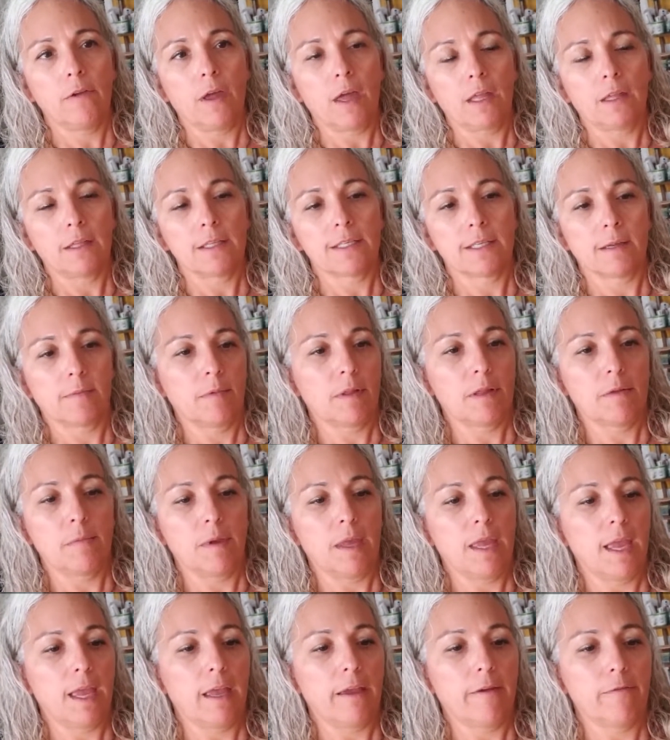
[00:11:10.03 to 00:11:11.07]
and some of the
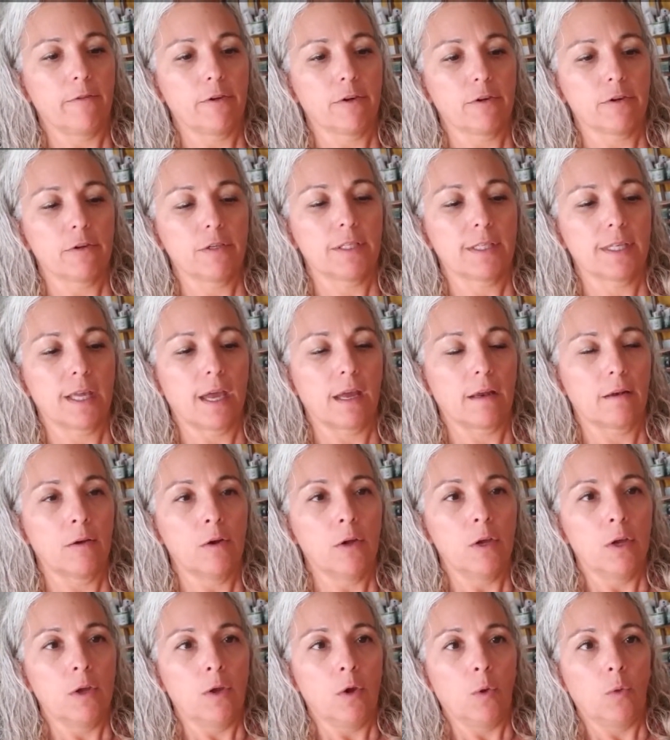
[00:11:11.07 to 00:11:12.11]
behaviors that
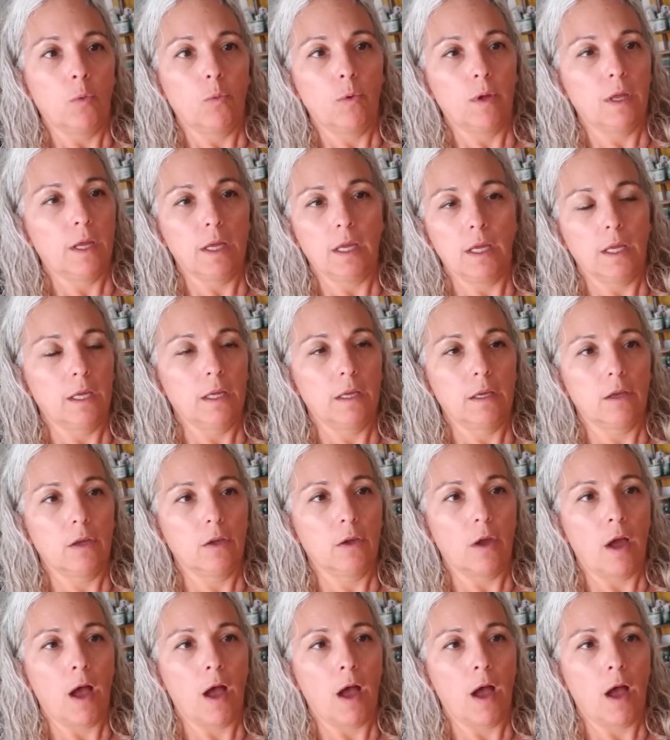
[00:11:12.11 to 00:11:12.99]
we